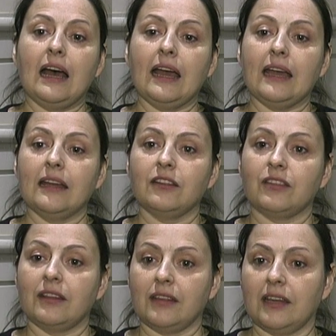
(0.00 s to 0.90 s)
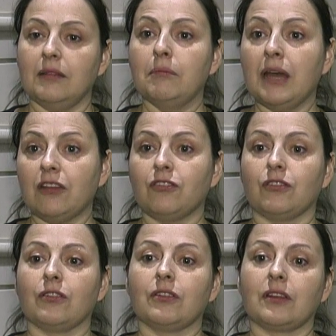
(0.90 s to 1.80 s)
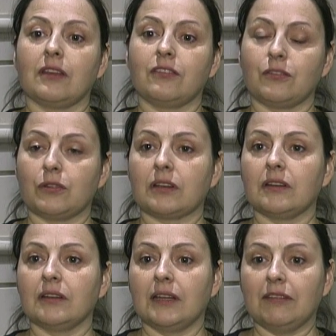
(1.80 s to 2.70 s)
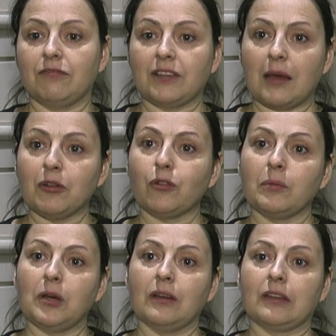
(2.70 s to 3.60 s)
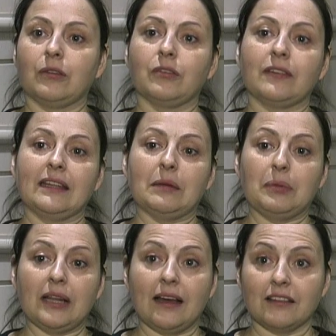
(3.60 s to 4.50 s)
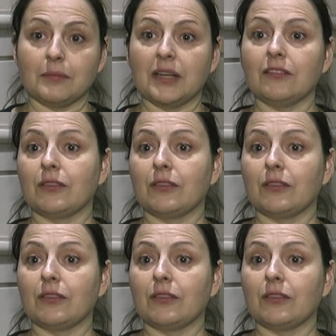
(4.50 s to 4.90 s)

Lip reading: and then measured certain inflammatory molecules in the plasma,